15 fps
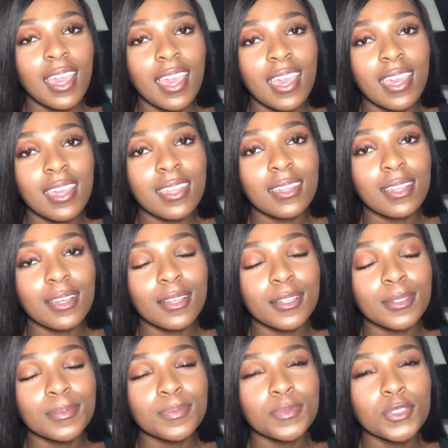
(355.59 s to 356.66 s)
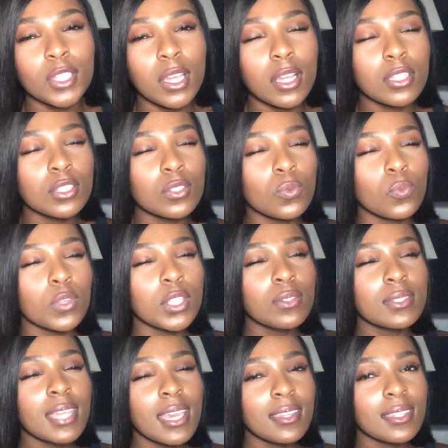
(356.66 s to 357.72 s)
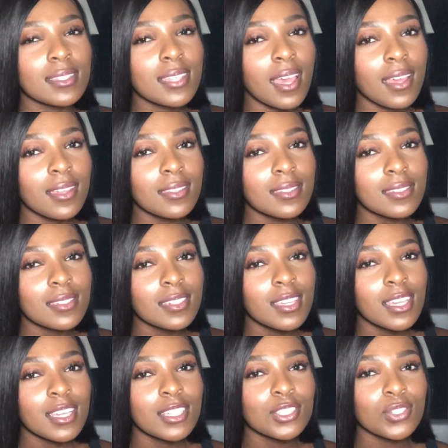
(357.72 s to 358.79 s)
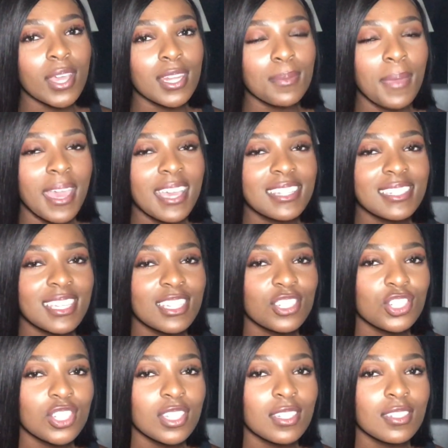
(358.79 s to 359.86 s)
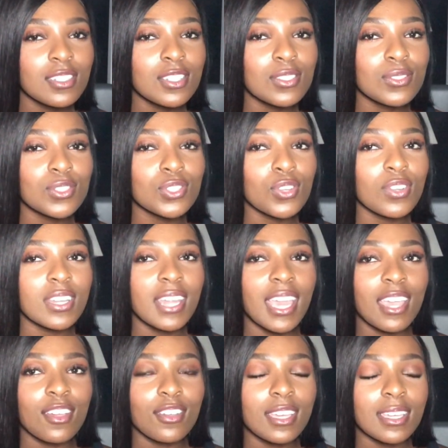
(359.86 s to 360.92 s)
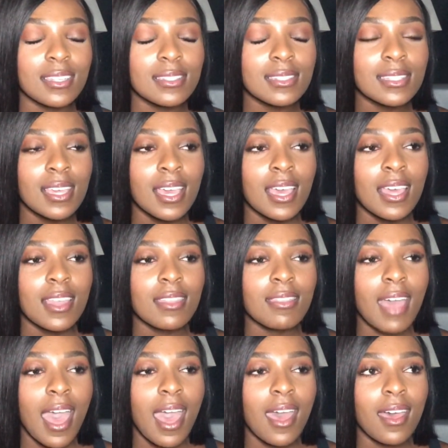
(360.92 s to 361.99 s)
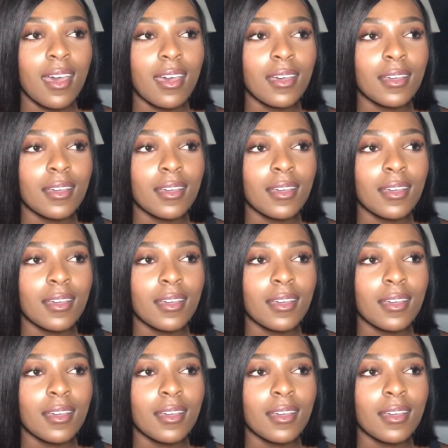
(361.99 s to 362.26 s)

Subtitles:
And when you take the test, try to pay attention to certain areas that